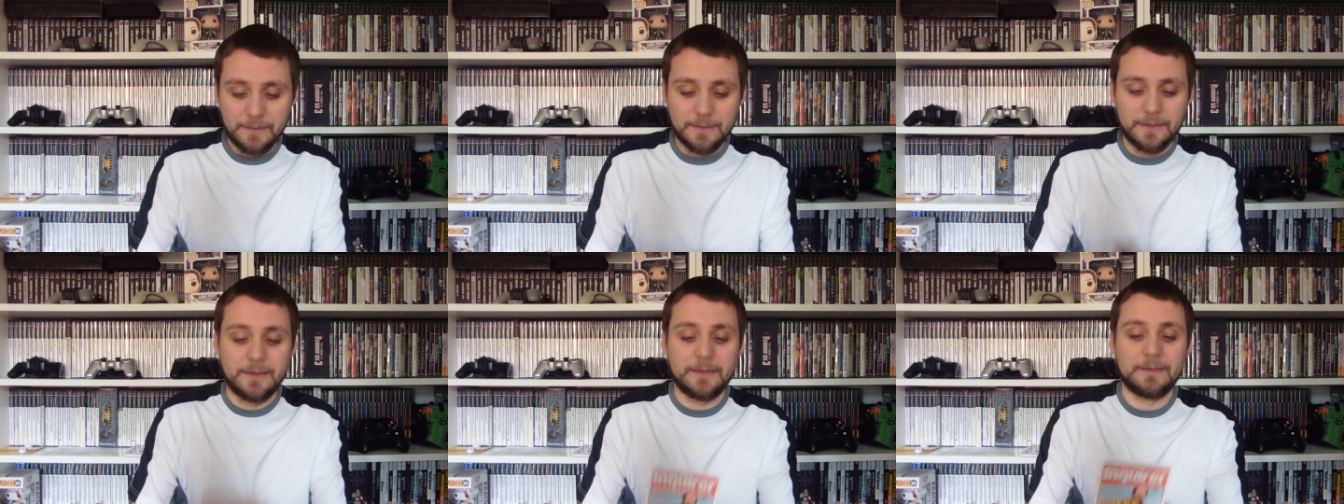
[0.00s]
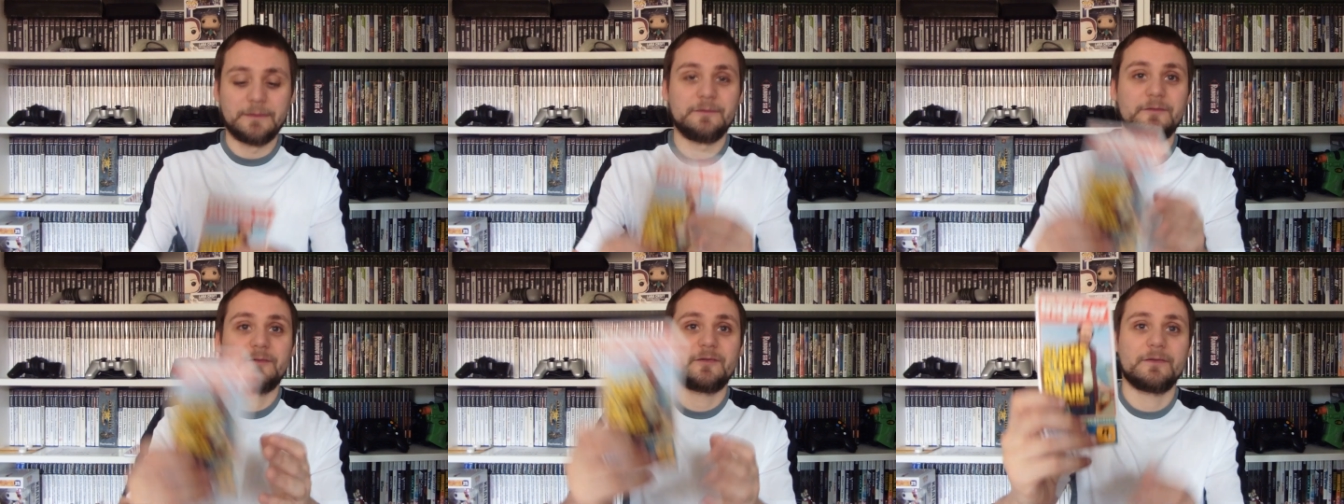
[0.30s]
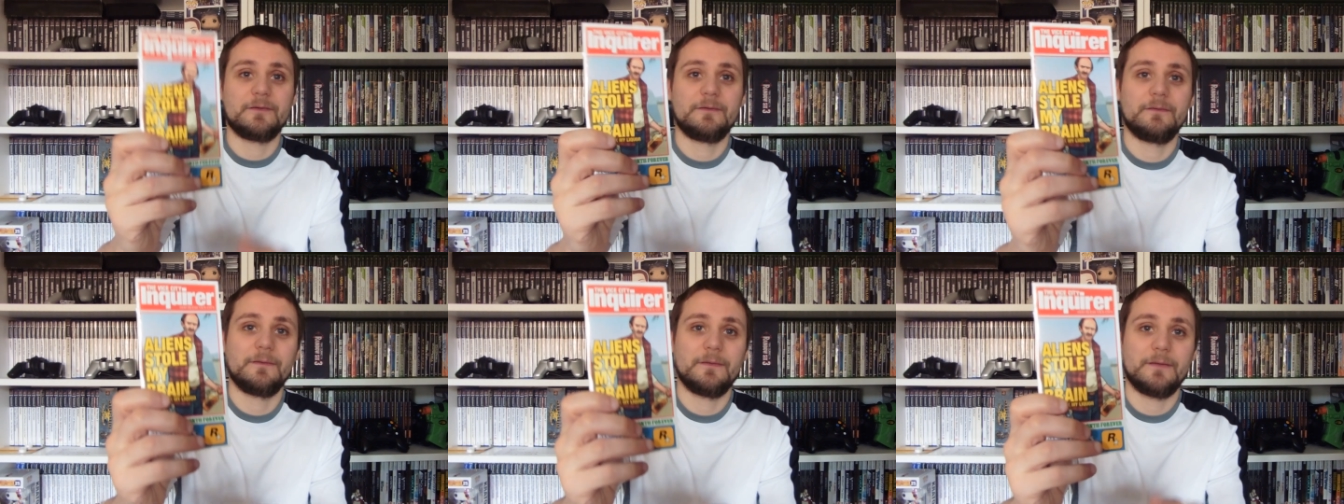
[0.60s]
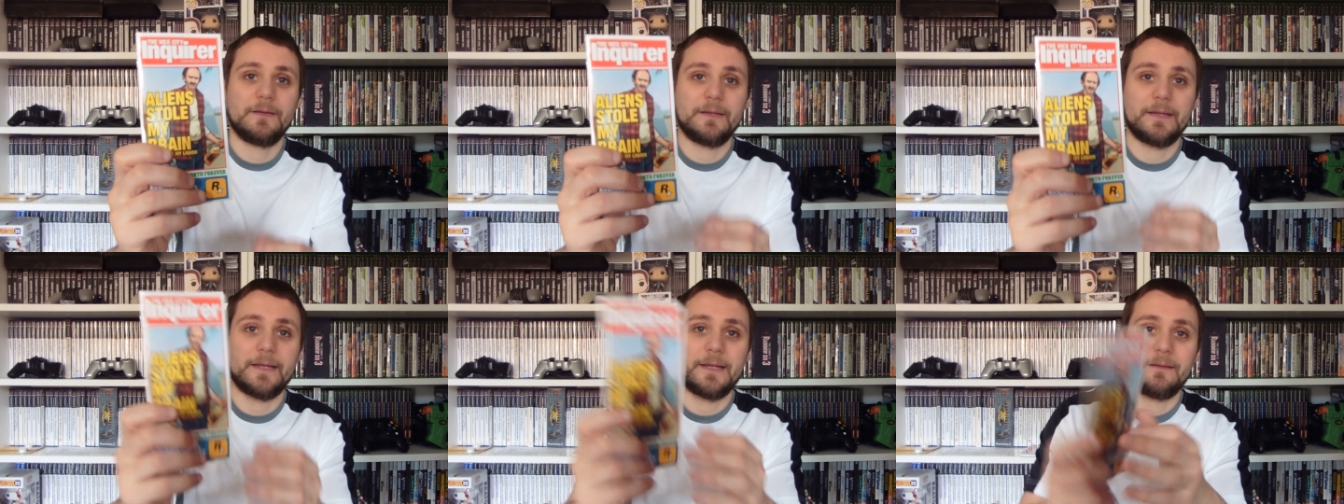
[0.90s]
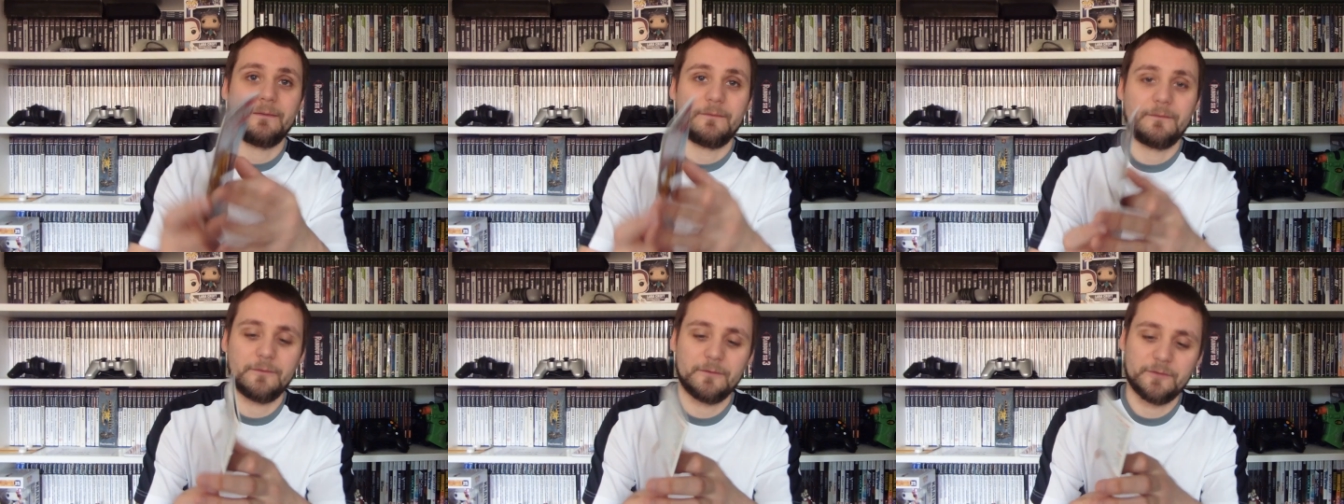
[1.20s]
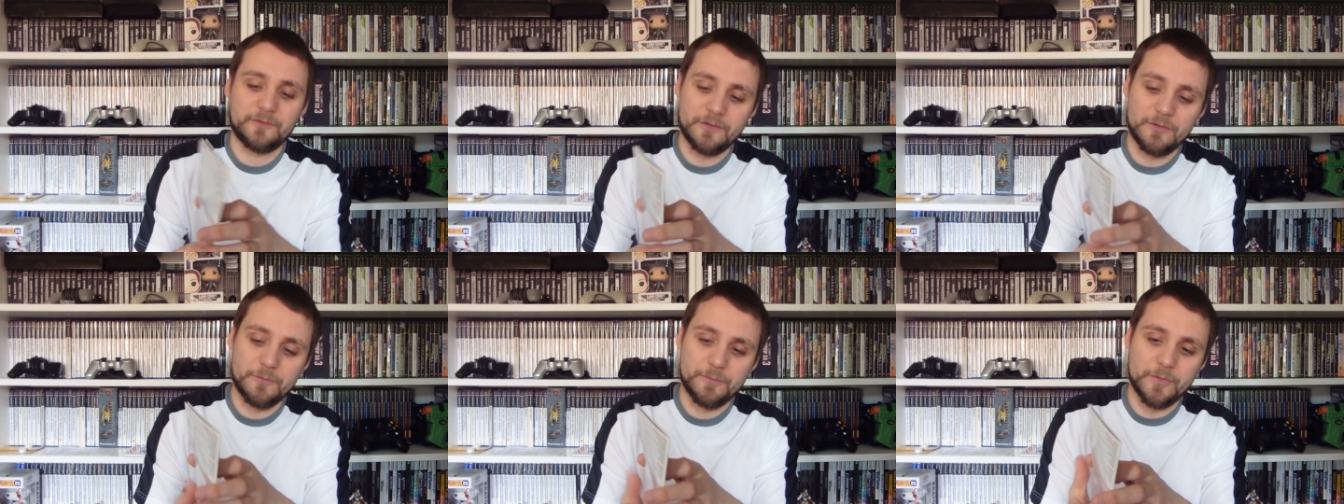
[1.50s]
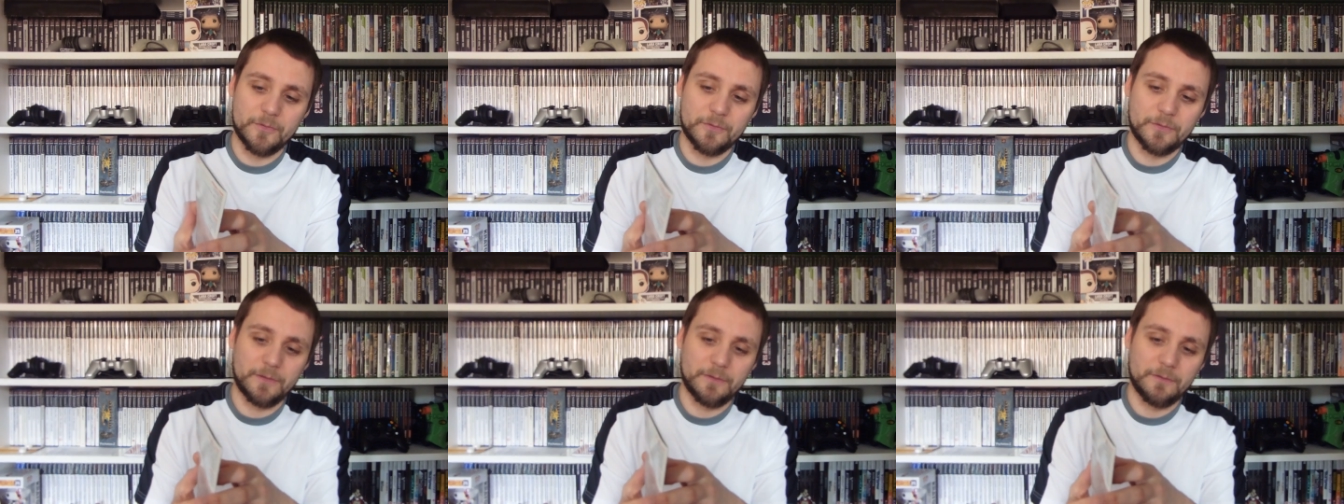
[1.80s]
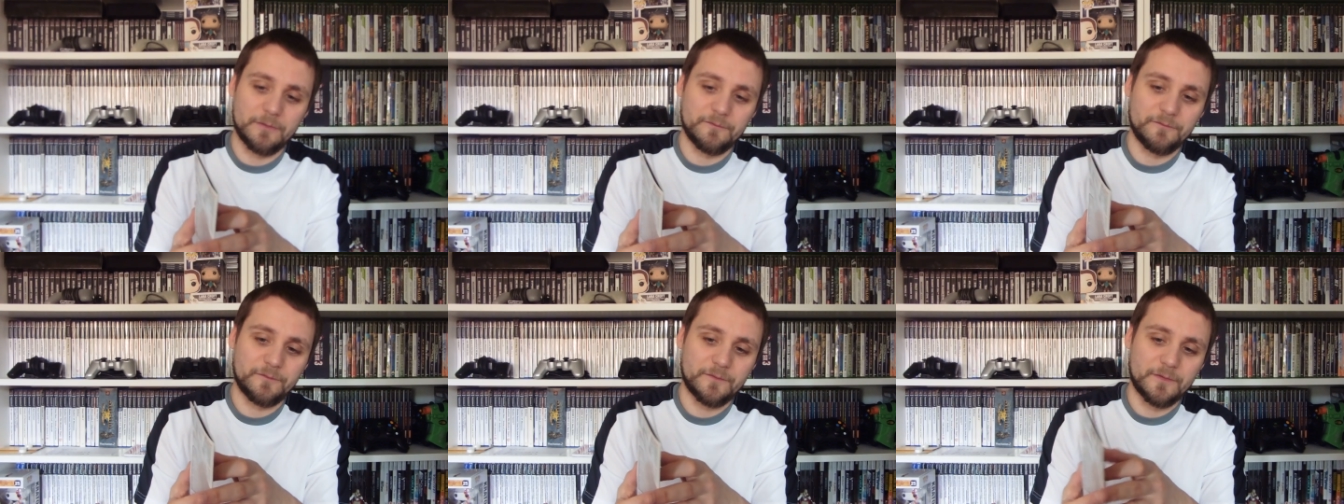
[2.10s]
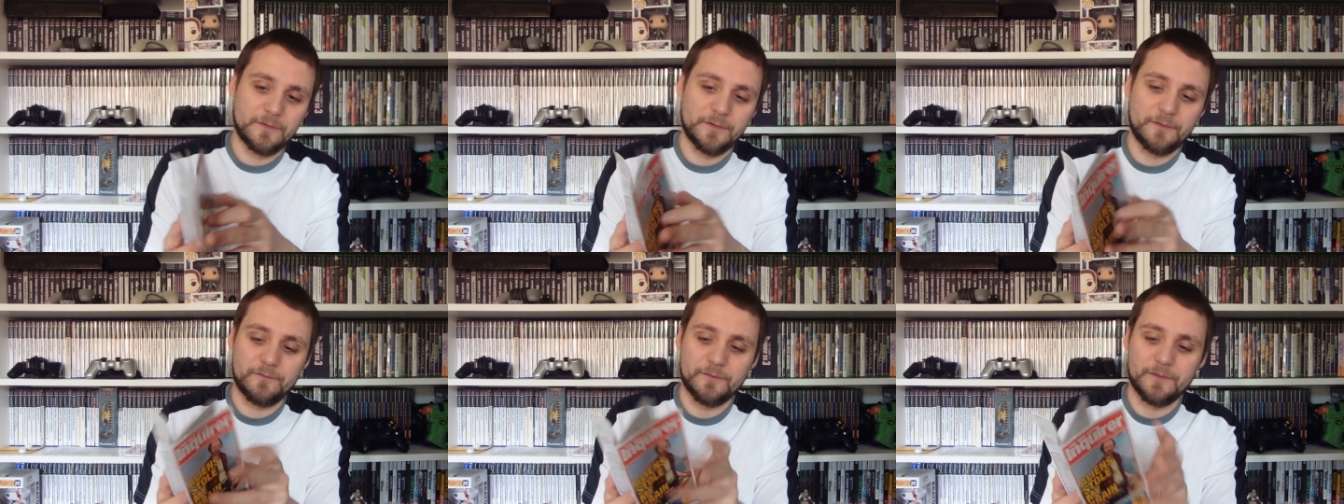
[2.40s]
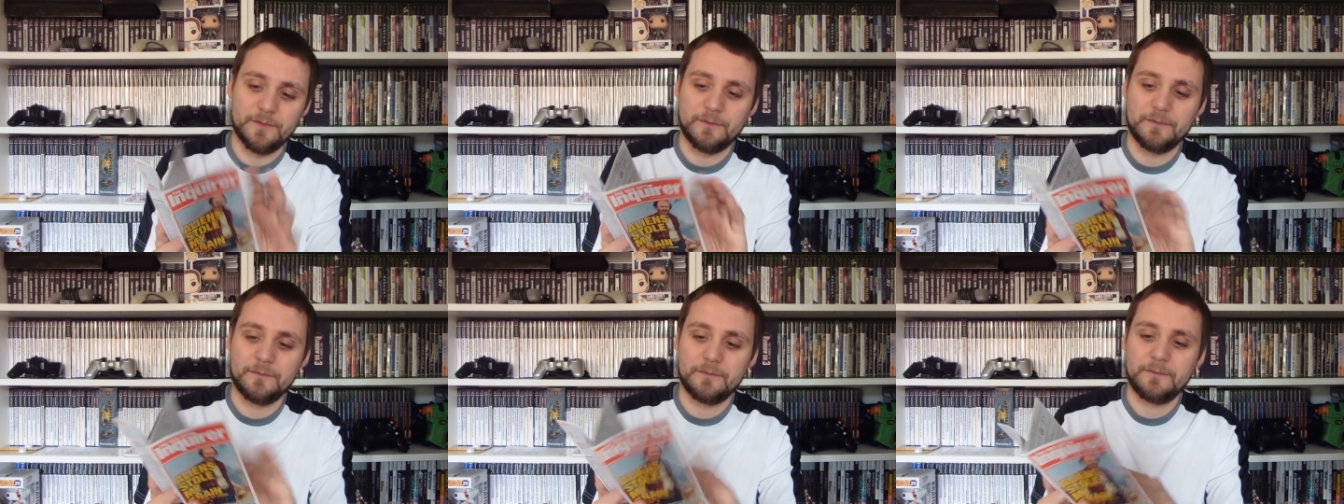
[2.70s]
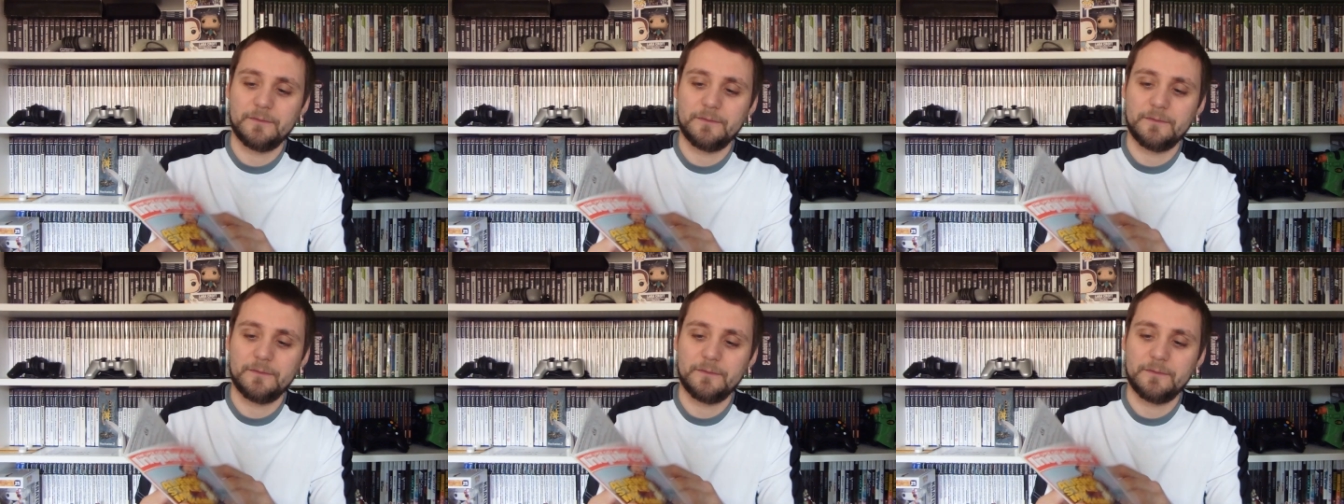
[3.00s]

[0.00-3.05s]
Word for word: And again, nice little booklet of kind of a